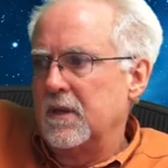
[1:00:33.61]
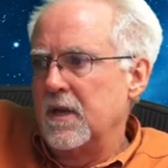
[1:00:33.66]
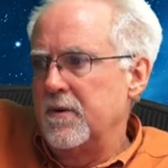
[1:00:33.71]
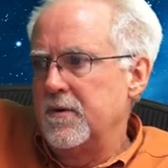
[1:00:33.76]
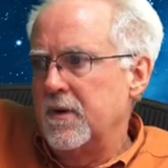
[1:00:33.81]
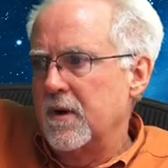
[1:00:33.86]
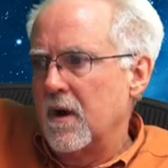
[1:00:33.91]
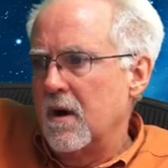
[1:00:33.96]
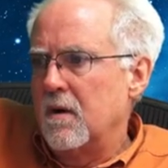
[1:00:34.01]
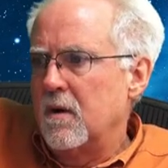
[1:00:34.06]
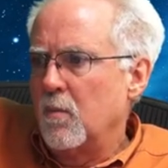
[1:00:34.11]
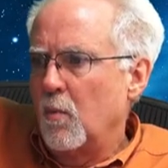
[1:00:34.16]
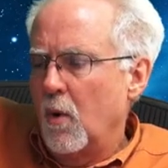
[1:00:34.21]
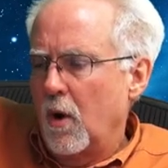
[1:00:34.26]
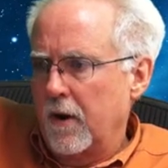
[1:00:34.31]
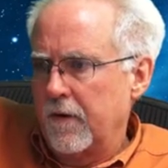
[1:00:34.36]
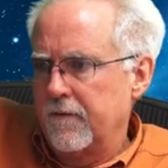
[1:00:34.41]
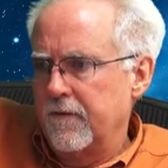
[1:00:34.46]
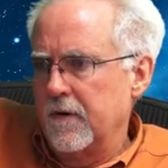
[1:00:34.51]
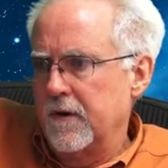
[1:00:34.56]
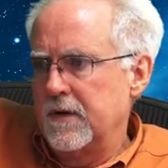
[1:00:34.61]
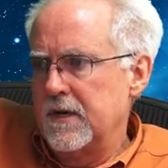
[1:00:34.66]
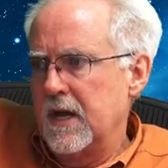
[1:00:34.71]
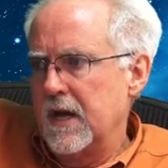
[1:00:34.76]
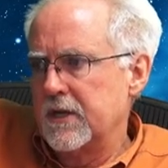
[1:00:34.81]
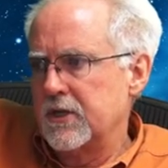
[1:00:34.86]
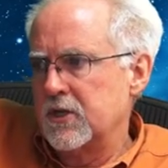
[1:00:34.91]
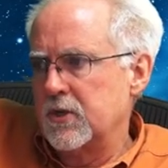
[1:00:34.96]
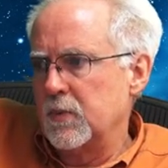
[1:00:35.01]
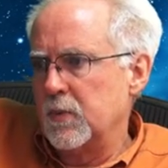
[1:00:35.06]
Your homework for
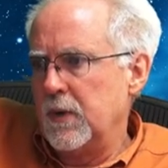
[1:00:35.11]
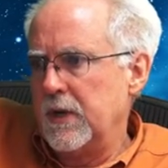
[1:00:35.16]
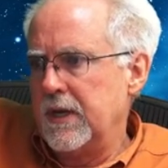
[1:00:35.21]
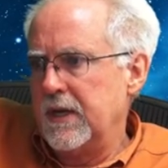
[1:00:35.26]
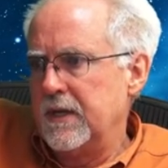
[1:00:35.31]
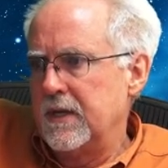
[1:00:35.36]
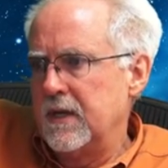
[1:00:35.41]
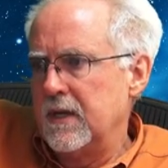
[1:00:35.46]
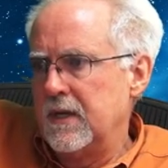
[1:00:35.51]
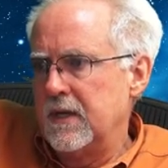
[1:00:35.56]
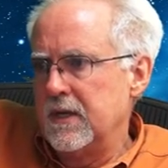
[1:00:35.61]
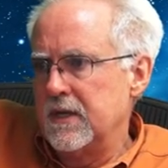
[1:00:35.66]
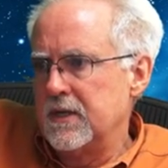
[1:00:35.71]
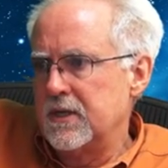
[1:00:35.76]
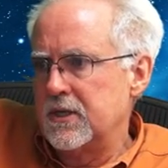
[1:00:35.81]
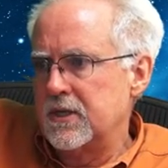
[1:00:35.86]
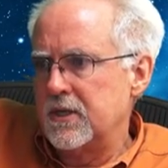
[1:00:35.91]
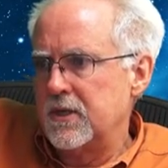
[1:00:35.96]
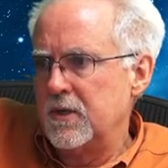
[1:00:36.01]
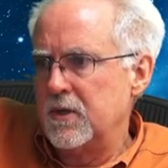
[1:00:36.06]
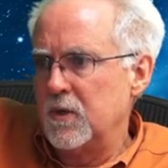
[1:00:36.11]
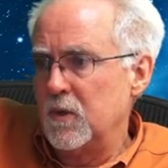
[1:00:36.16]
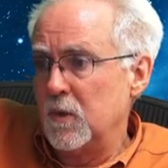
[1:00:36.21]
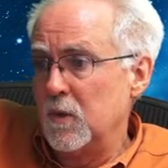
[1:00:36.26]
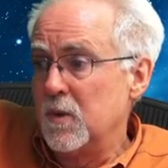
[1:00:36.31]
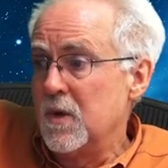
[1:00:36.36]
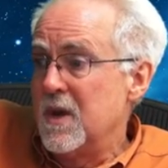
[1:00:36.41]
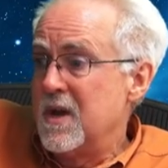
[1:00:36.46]
next week is to